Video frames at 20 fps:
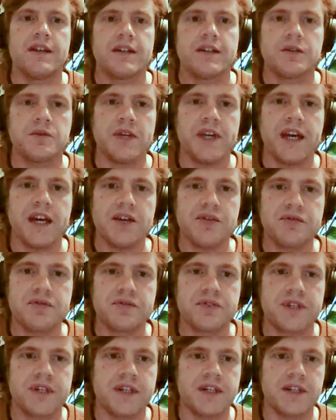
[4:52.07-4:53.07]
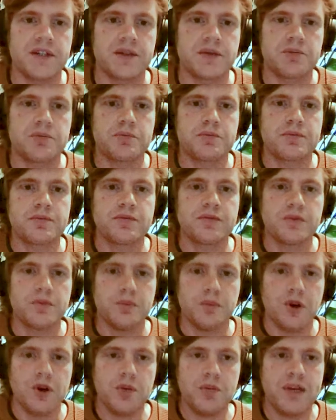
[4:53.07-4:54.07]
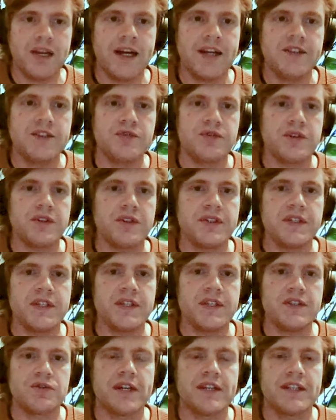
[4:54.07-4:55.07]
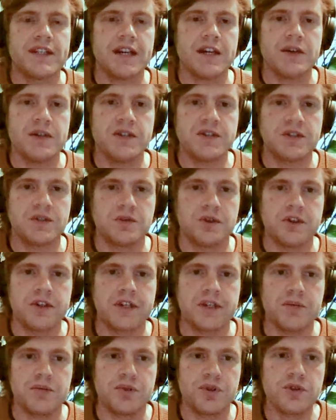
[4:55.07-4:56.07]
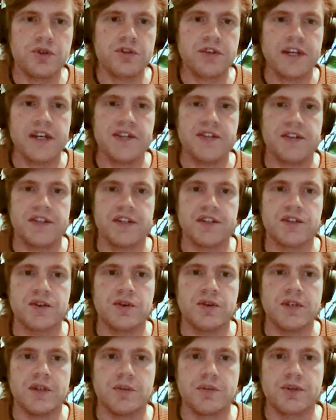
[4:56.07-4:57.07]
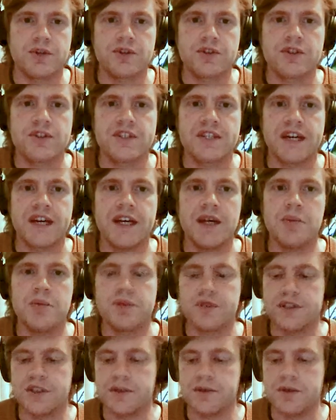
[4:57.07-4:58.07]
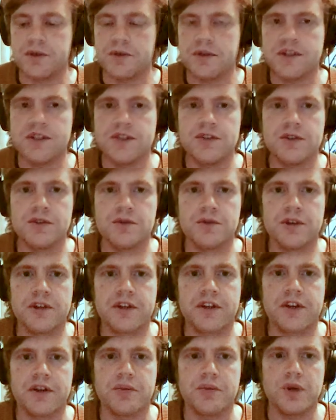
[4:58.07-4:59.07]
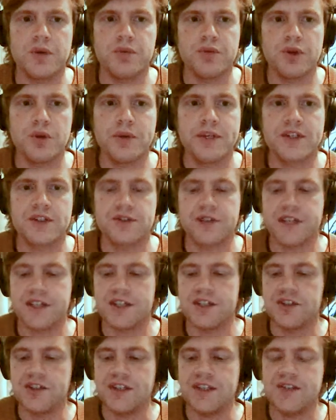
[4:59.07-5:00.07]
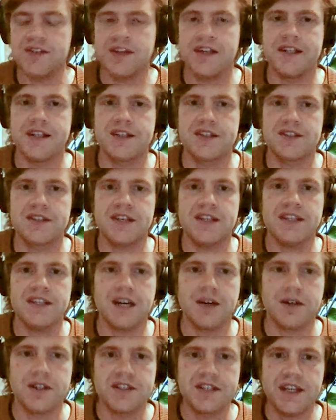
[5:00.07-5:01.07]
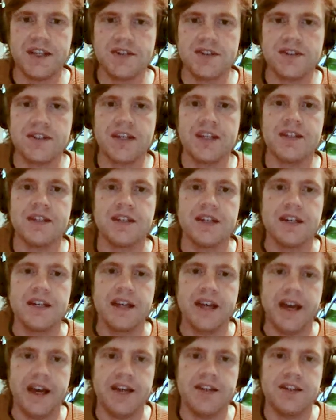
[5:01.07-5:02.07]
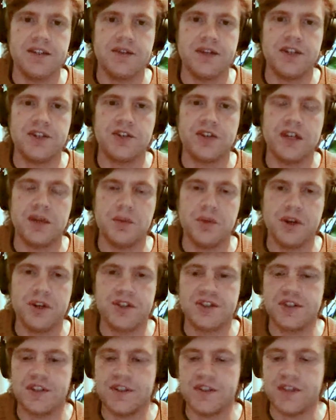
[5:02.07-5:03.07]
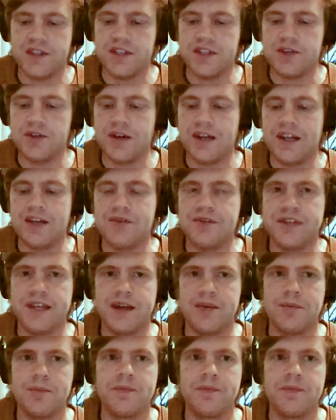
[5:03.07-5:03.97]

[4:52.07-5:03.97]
We have more plans for this. Right now it's a work in progress and it's only a prototype. We want to work on more probing strategies and extend our test set and eventually merge this into LLVM.